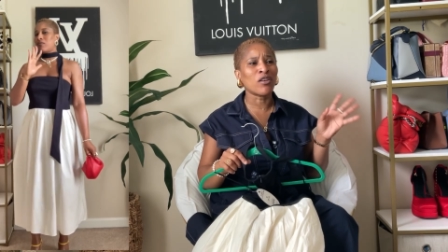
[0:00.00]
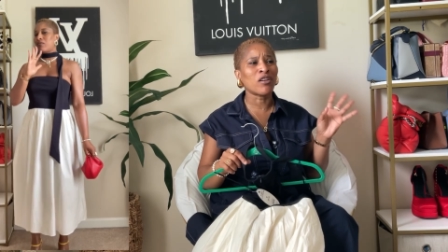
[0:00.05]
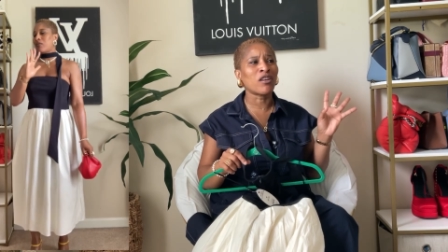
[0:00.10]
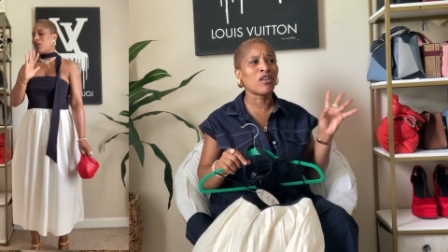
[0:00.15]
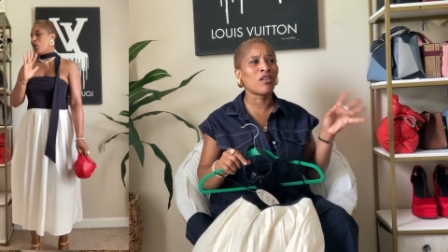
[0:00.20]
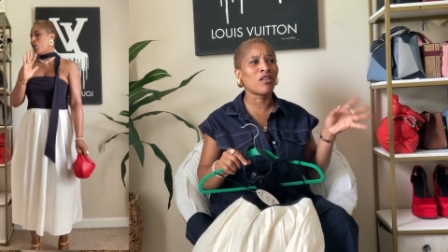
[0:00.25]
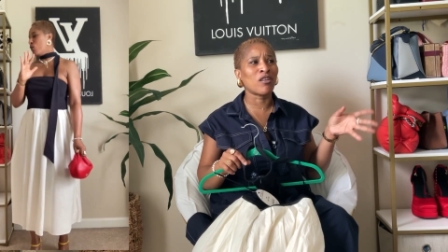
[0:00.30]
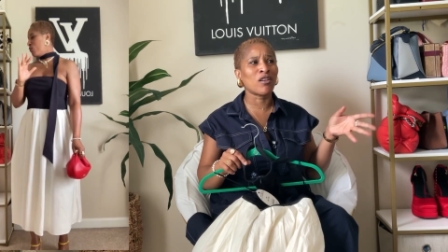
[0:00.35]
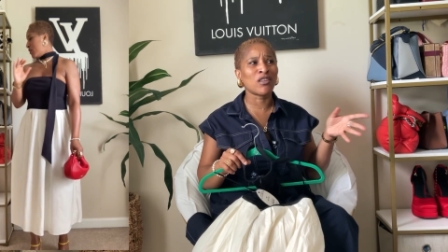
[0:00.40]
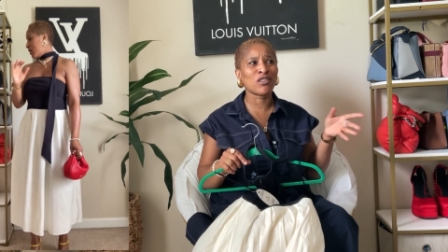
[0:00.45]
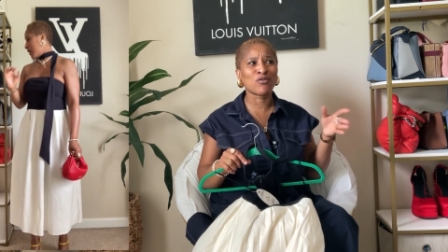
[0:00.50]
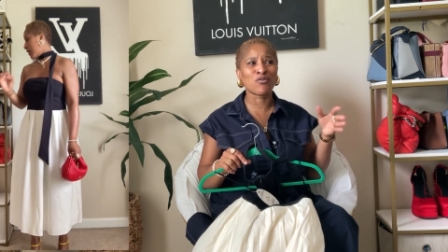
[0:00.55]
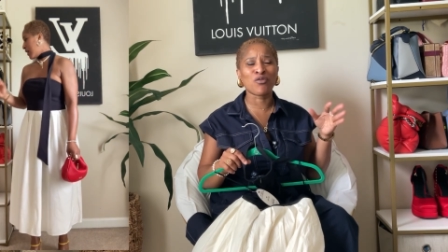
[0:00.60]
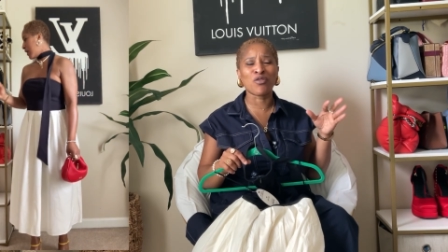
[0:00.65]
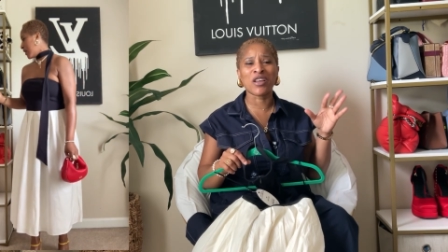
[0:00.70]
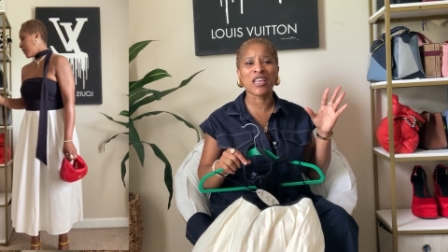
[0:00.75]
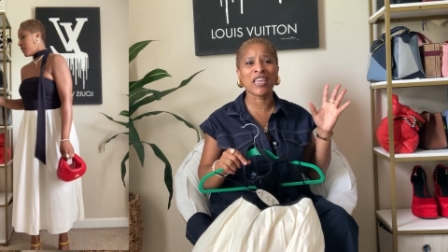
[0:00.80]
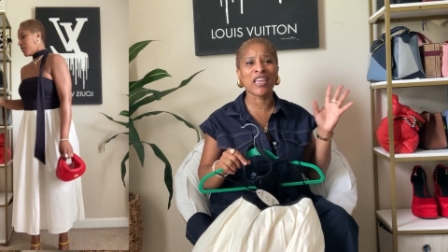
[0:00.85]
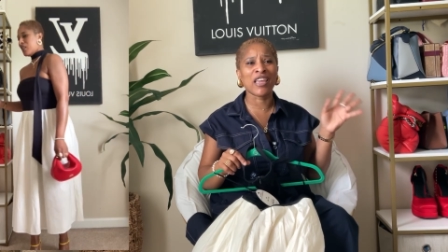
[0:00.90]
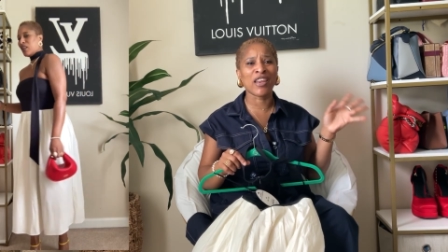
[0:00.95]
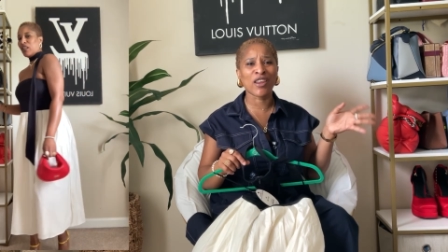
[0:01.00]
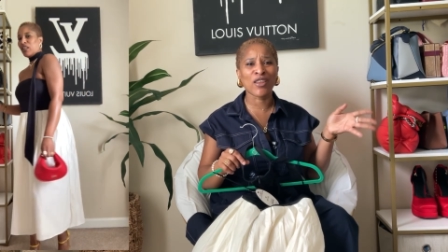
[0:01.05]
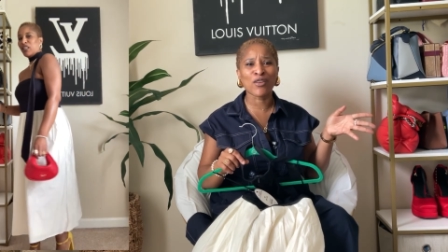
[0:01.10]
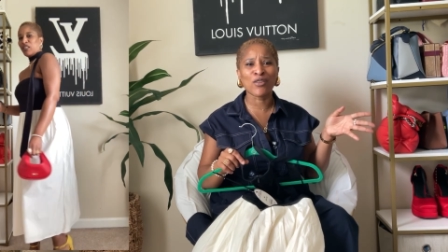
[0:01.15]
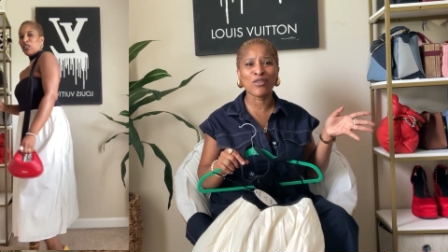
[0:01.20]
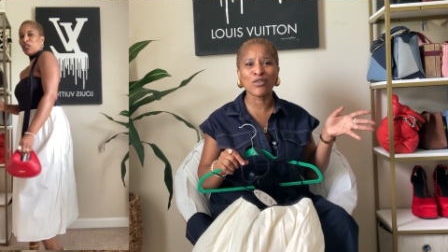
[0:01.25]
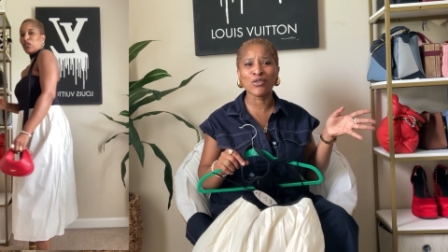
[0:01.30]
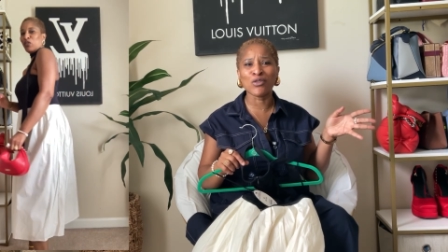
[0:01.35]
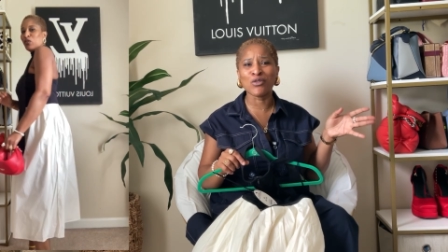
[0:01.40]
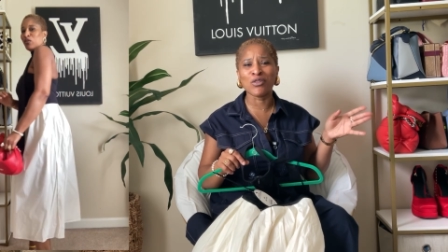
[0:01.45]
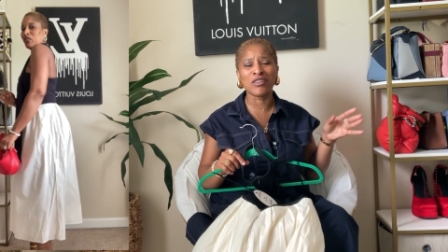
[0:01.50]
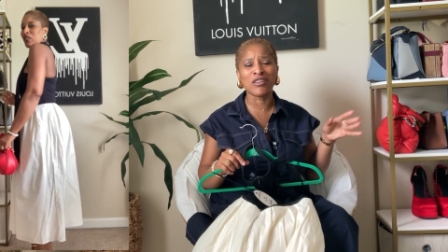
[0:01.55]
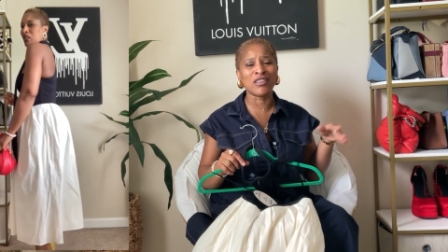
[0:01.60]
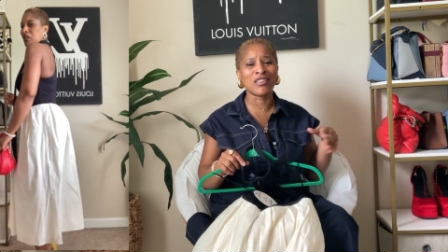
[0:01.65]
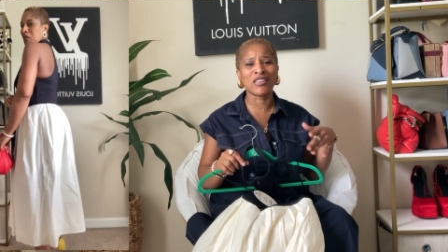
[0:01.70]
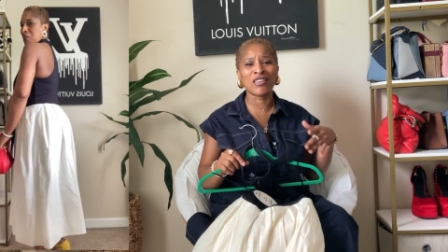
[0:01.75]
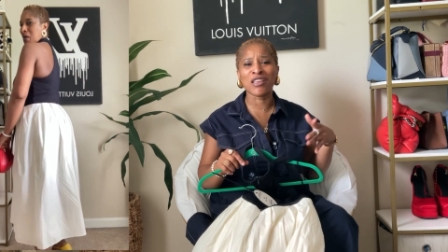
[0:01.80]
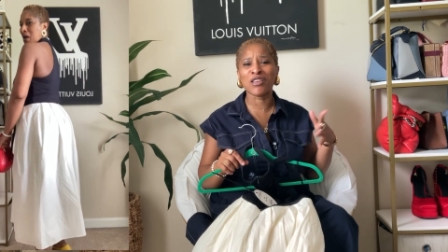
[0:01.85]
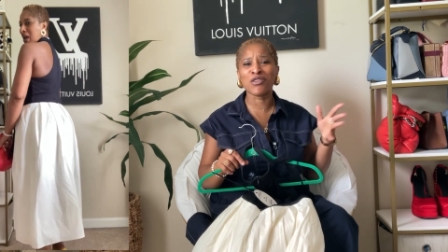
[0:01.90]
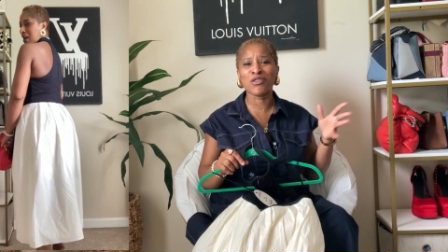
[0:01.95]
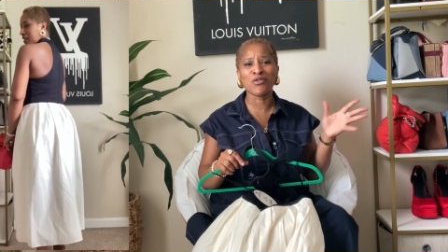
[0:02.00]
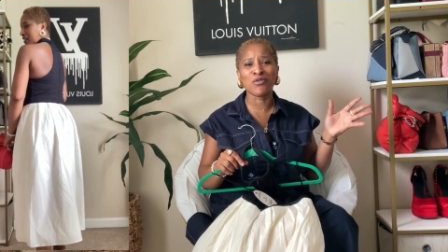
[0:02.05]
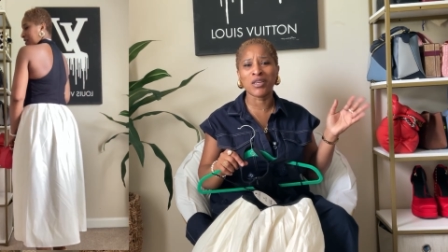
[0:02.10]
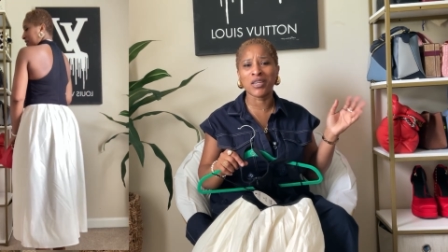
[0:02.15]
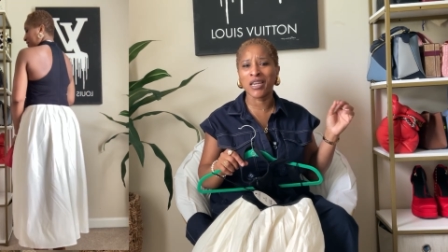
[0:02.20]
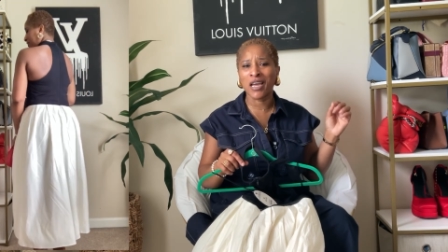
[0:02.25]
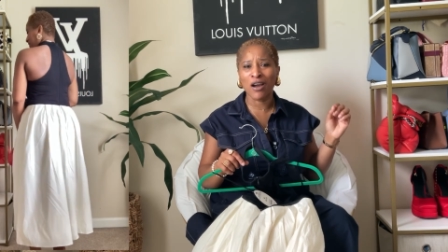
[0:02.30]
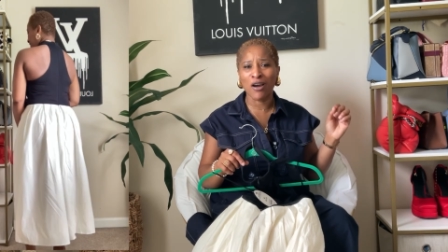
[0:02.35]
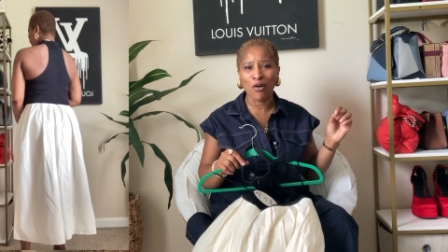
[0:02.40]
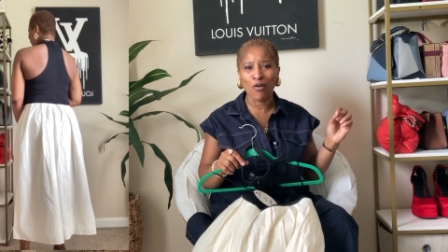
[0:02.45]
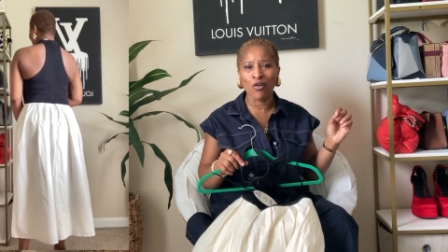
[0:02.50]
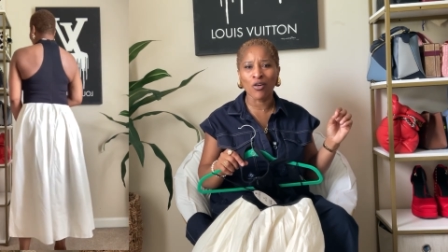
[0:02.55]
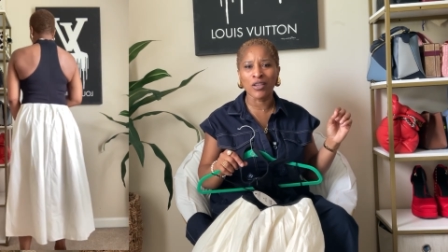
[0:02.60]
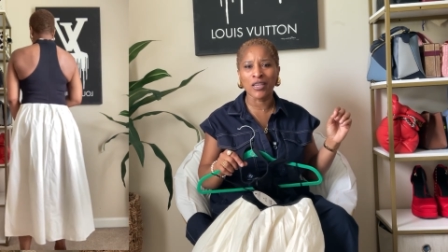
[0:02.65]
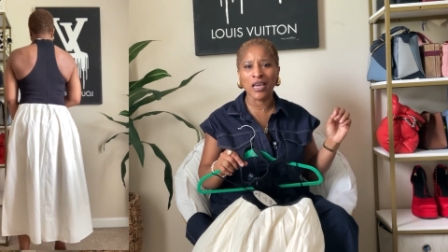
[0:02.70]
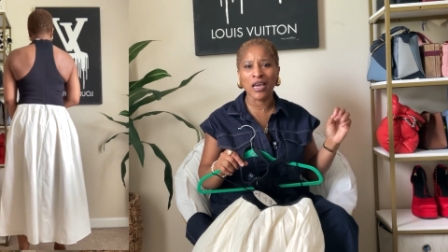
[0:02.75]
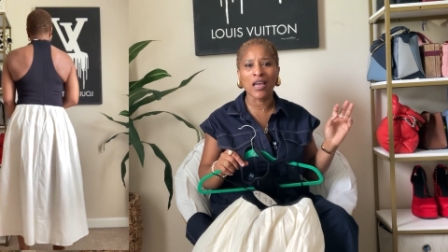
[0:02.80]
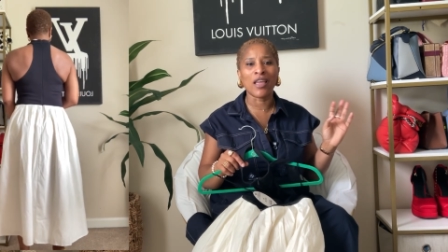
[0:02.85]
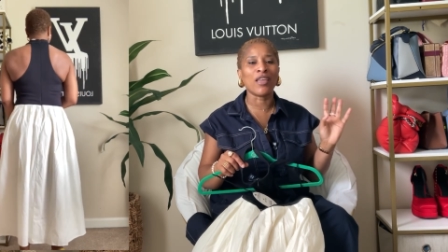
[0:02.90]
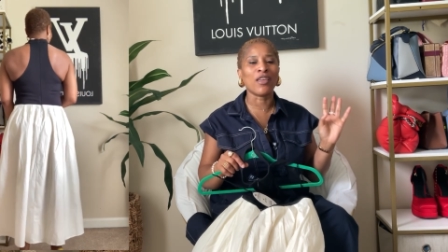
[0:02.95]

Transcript: your girls were hating on you and they think you are not all that,